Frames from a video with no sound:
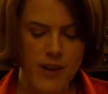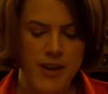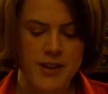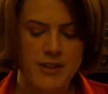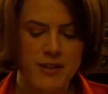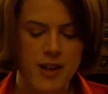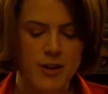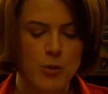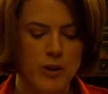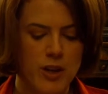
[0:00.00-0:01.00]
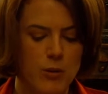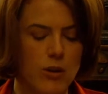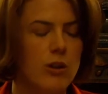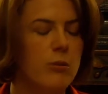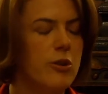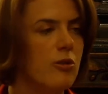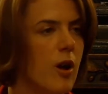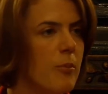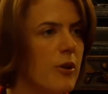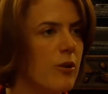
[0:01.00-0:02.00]
an intellectual equal who would
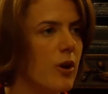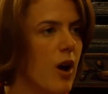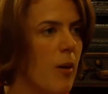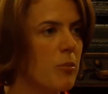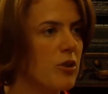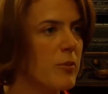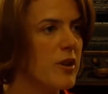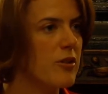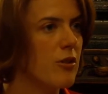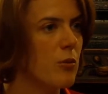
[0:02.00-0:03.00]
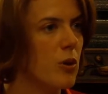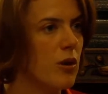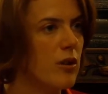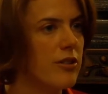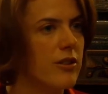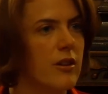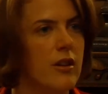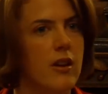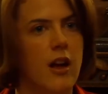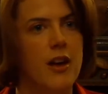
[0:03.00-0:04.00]
trumpet her accomplishment to the world.
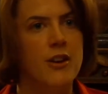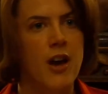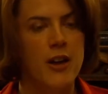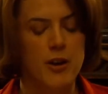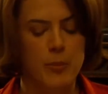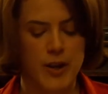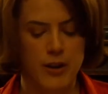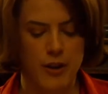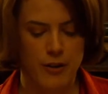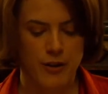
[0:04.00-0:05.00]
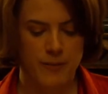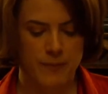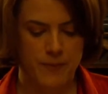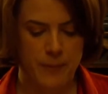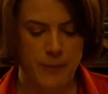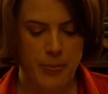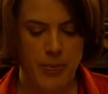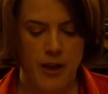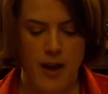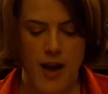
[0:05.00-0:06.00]
None appeared.
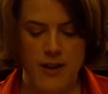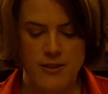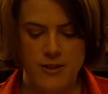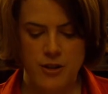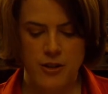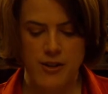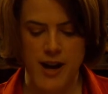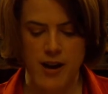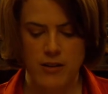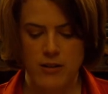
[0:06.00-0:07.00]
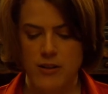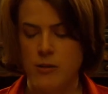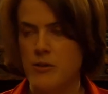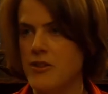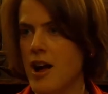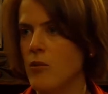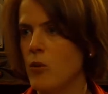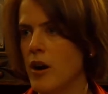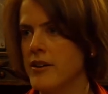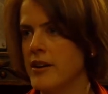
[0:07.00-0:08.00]
As it turned out, there was not
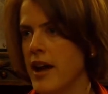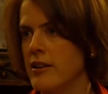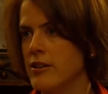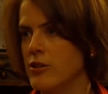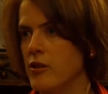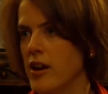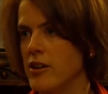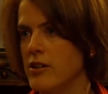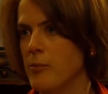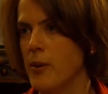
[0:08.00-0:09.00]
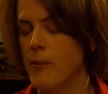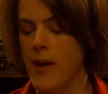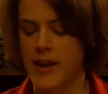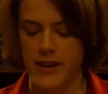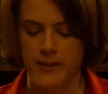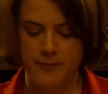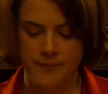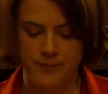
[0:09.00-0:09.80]
one Atlas Shrugged, but many.